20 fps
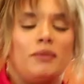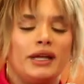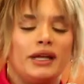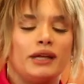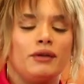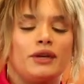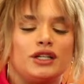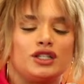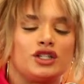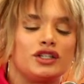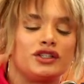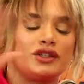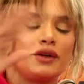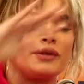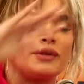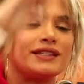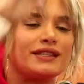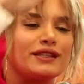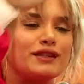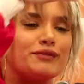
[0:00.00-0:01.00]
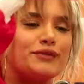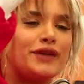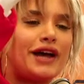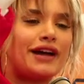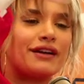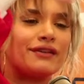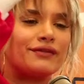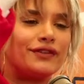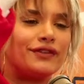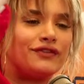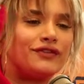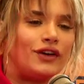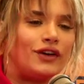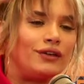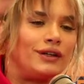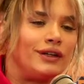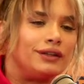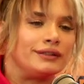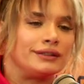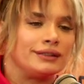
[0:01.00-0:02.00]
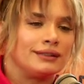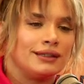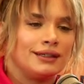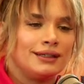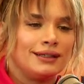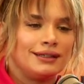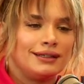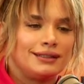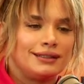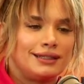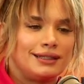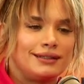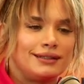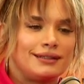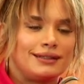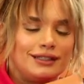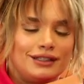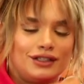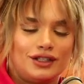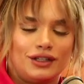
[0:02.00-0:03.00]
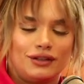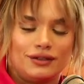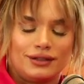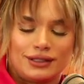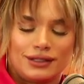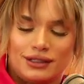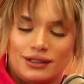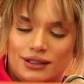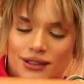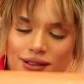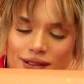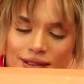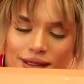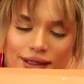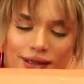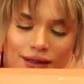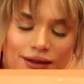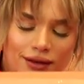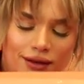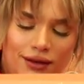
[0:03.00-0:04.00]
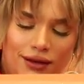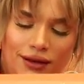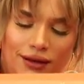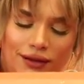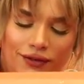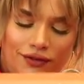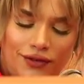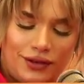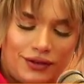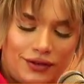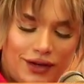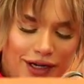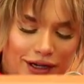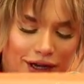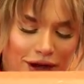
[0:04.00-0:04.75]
But anyway, she's always in the back of the photos. She's she looks like she's like in uh, fifth grade.